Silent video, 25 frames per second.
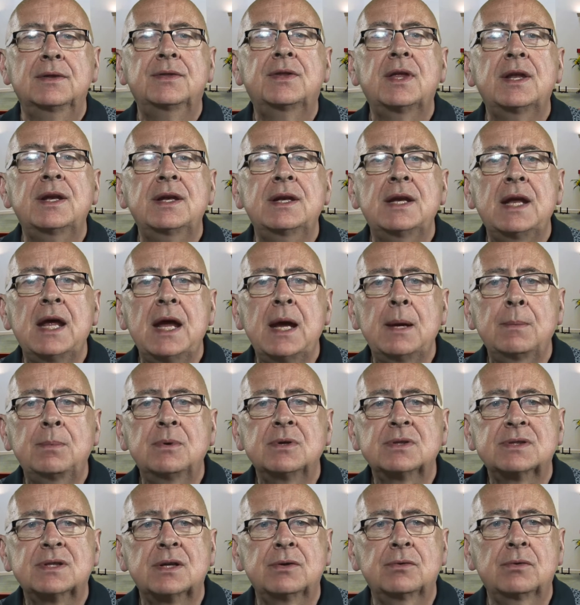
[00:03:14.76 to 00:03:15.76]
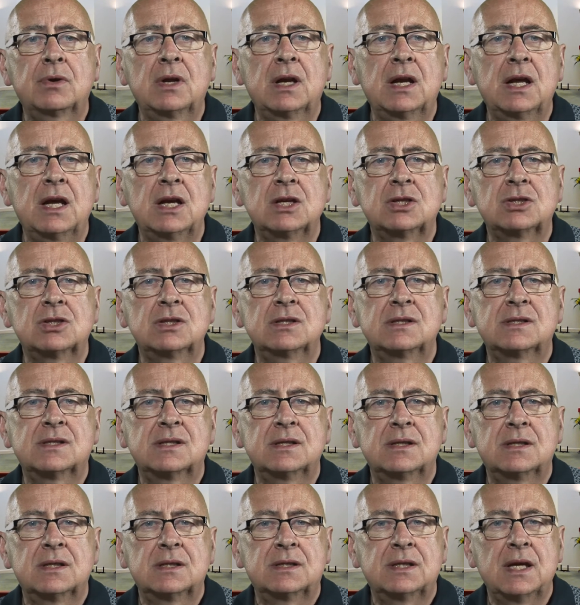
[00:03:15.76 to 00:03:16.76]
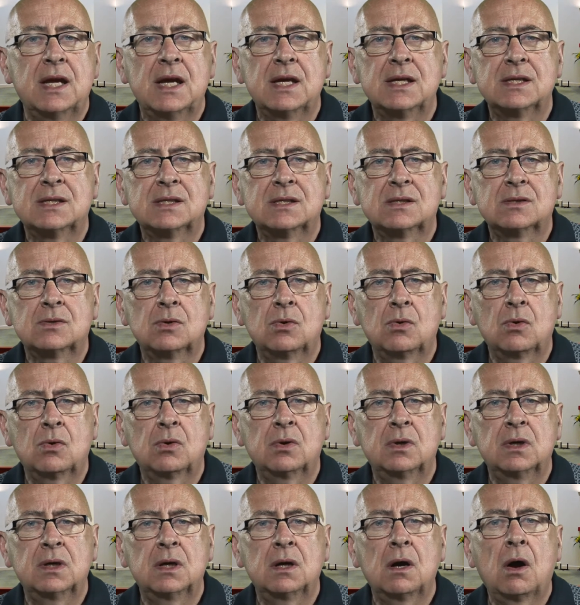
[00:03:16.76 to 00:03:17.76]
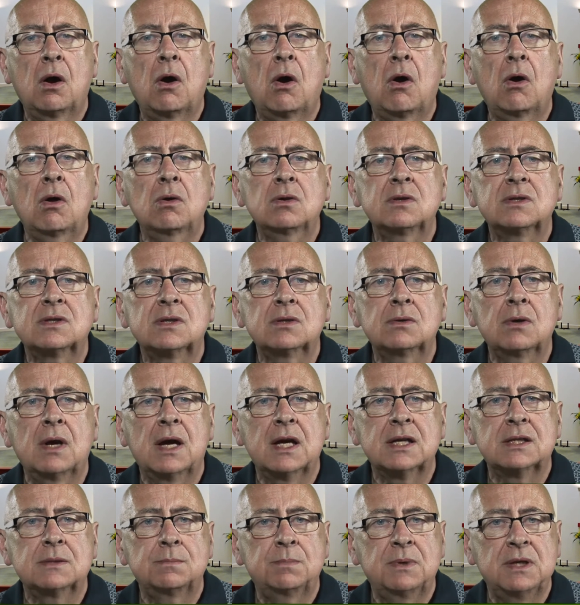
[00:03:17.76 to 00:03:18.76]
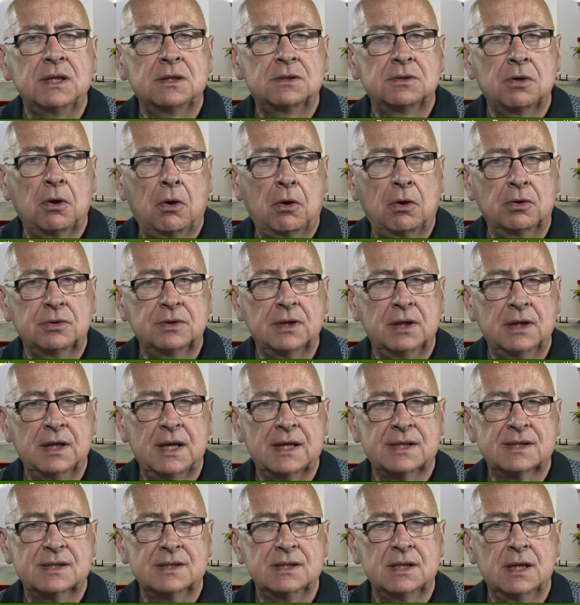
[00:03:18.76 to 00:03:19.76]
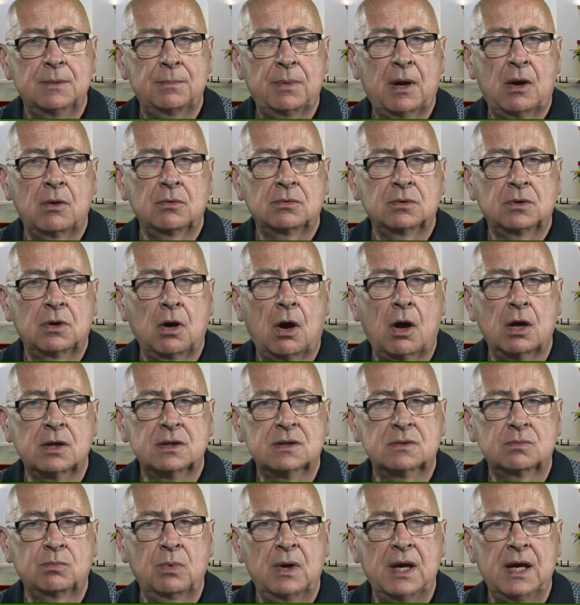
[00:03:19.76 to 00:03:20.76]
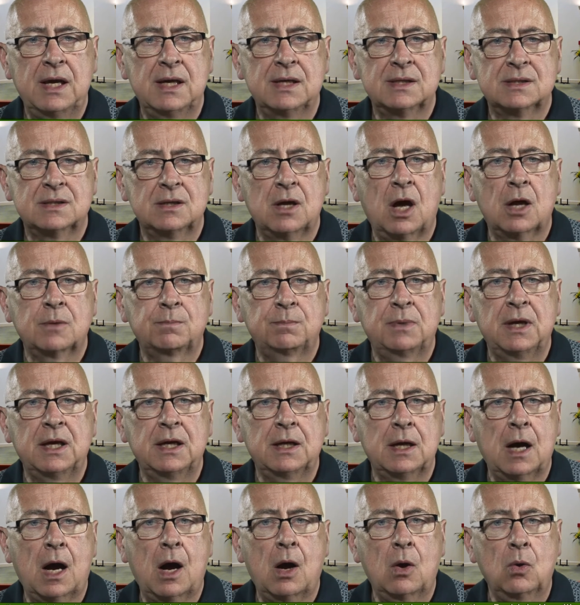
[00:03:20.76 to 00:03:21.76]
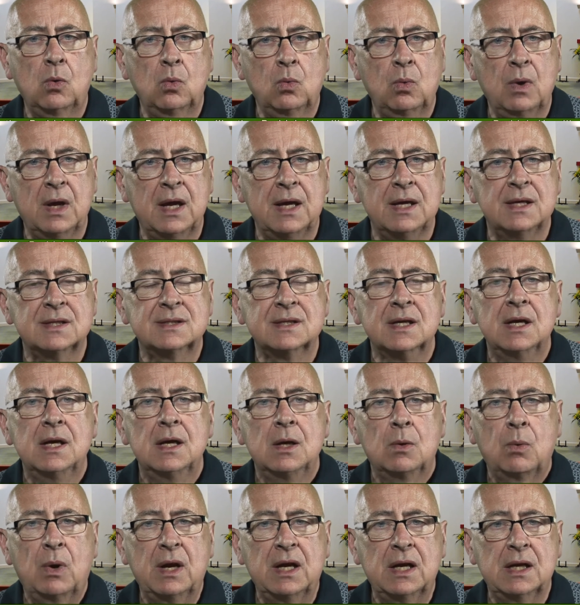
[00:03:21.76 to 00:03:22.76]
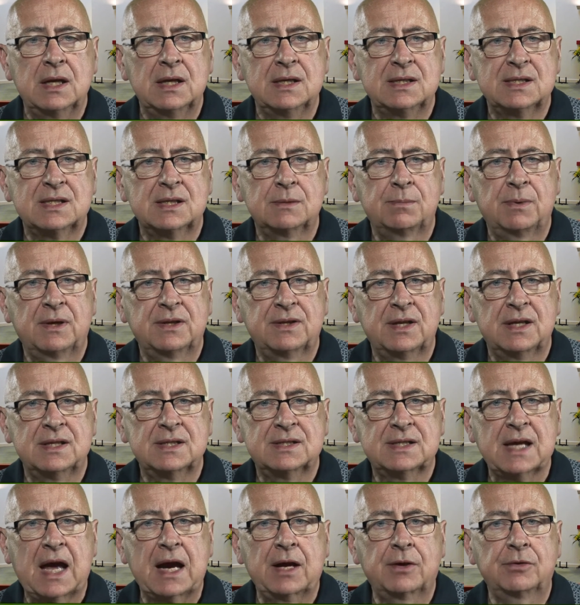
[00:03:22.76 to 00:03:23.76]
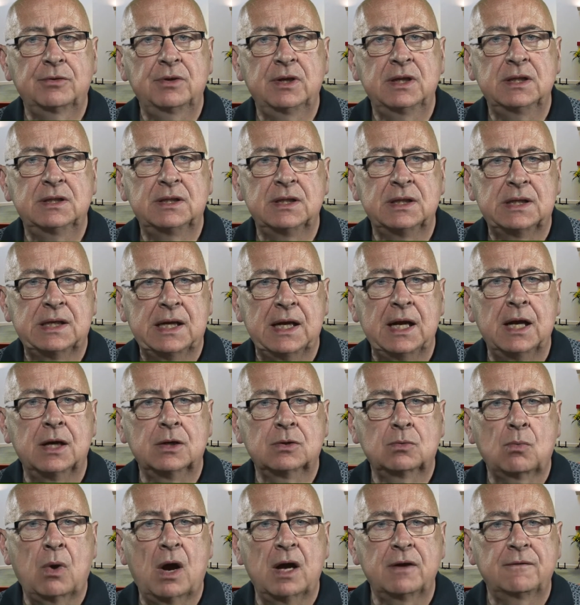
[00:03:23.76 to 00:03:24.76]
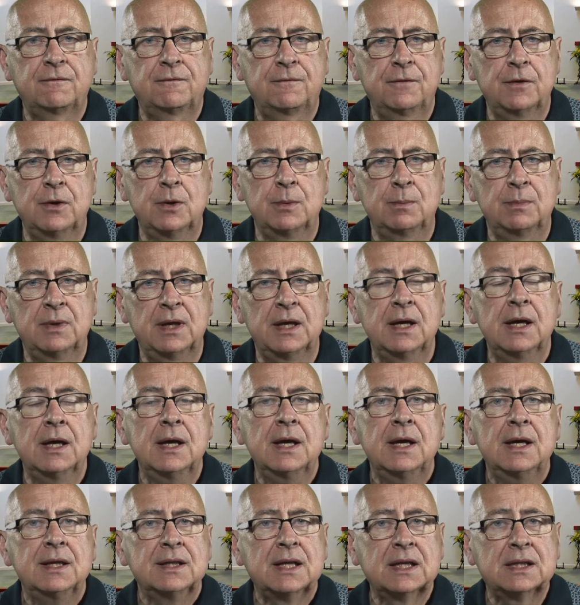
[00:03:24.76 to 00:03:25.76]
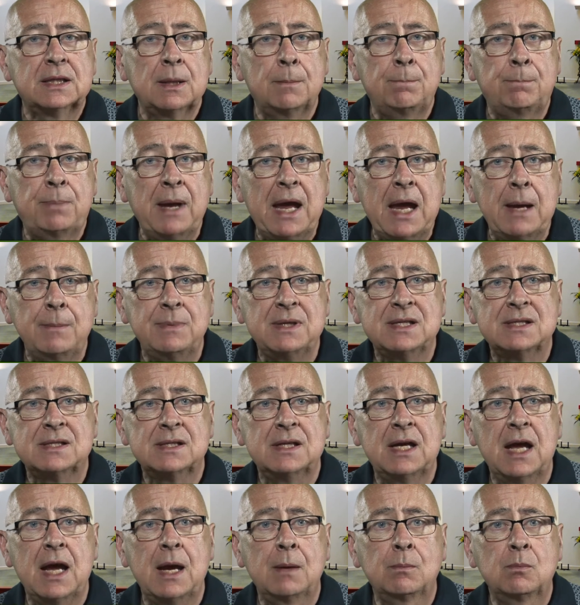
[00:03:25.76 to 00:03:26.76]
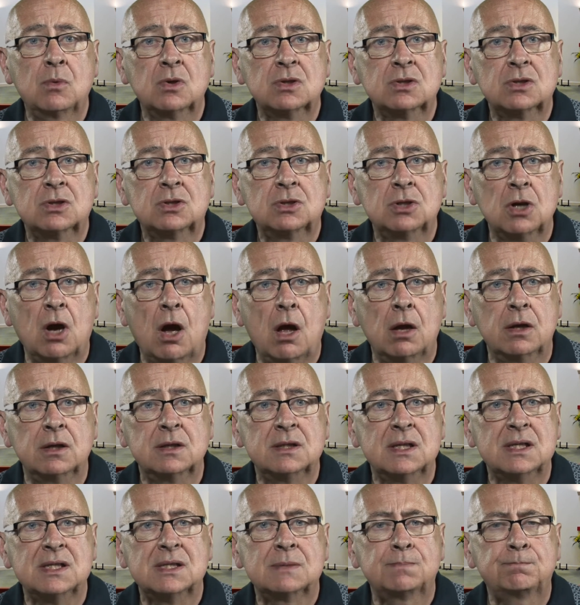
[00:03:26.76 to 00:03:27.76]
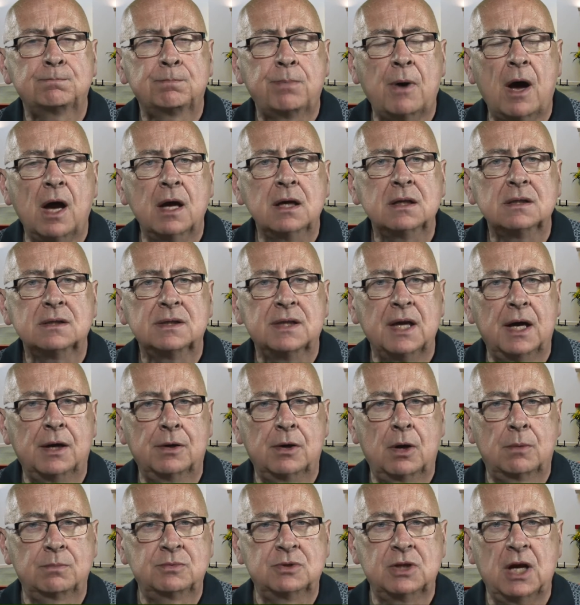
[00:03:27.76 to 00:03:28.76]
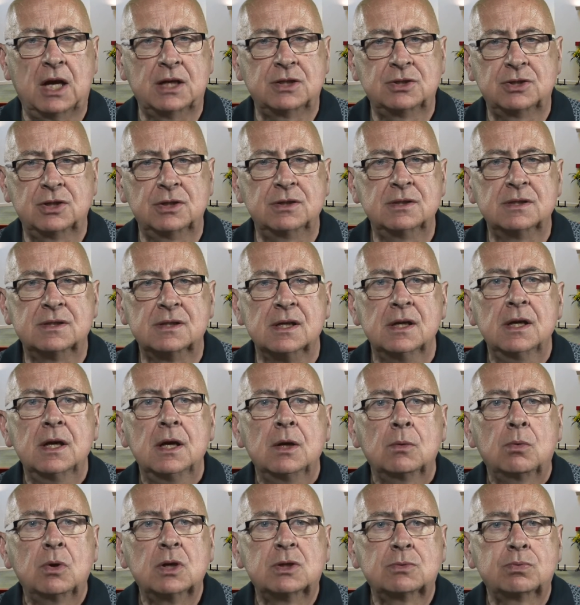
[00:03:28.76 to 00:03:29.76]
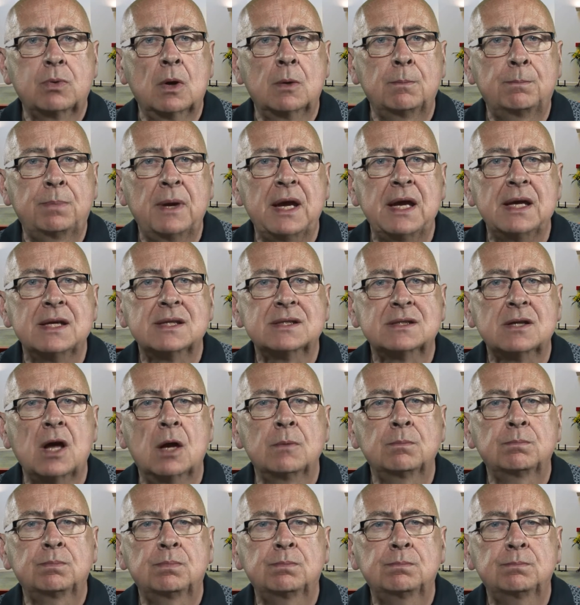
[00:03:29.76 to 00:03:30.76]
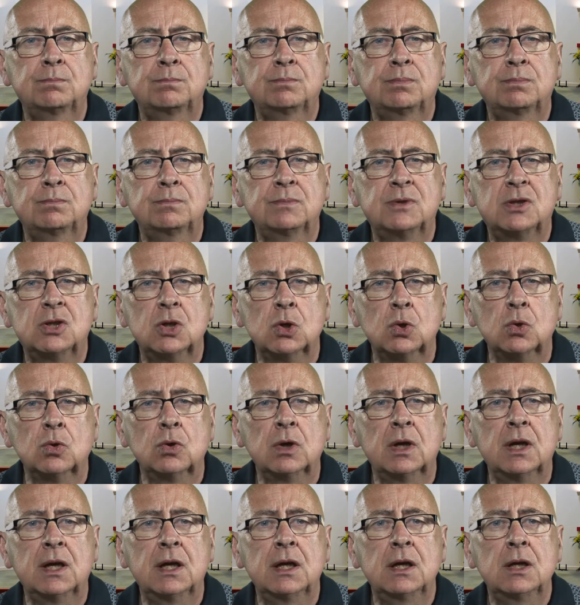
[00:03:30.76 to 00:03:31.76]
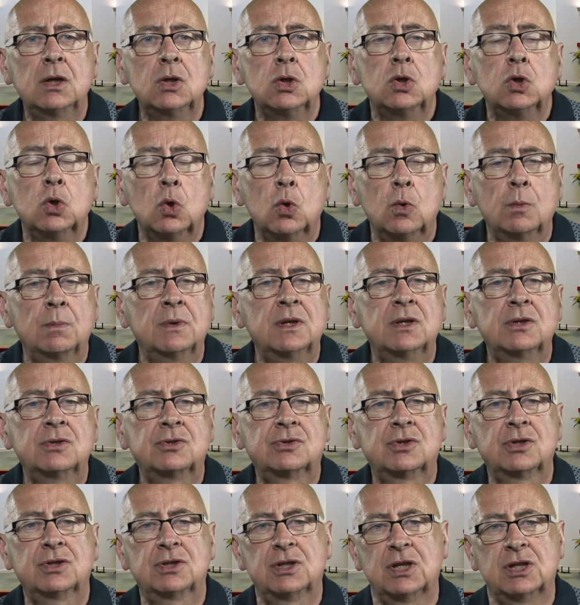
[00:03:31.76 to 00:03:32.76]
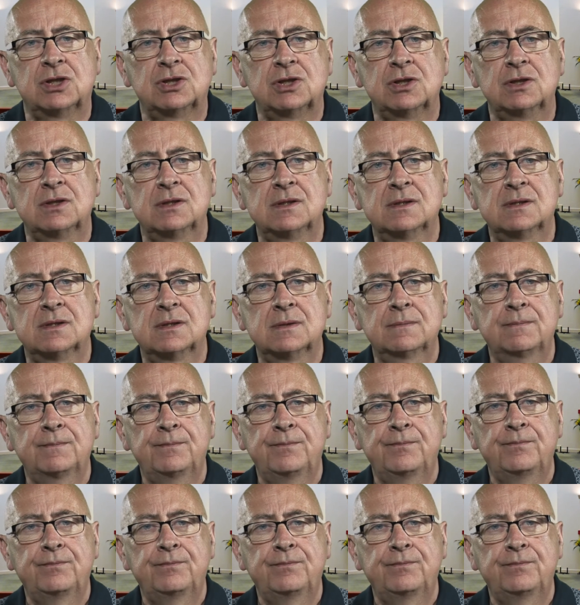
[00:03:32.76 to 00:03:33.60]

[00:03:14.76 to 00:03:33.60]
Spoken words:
The neighbours and relations in today's story also had to be taught a lesson about God's ways not being our ways when Elizabeth and Zachary declared quite firmly that the baby's name was John, despite their objections, which were based on purely human traditions.